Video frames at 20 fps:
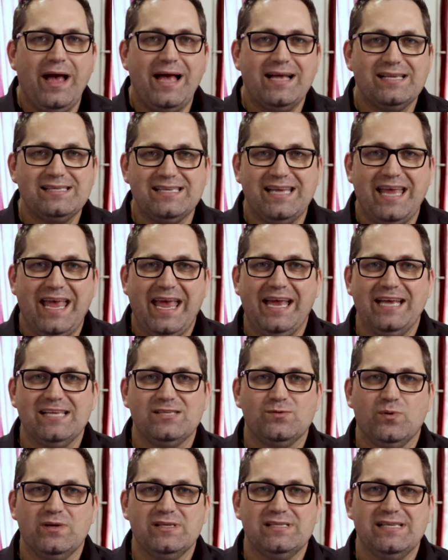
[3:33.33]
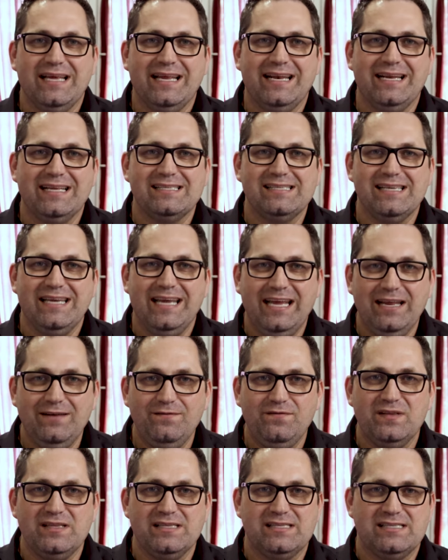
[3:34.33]
S case was in its
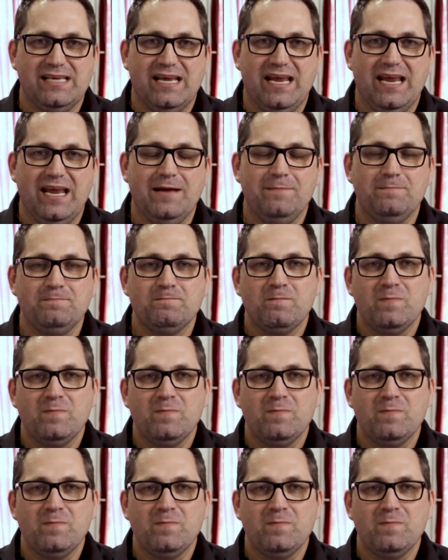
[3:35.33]
infancy,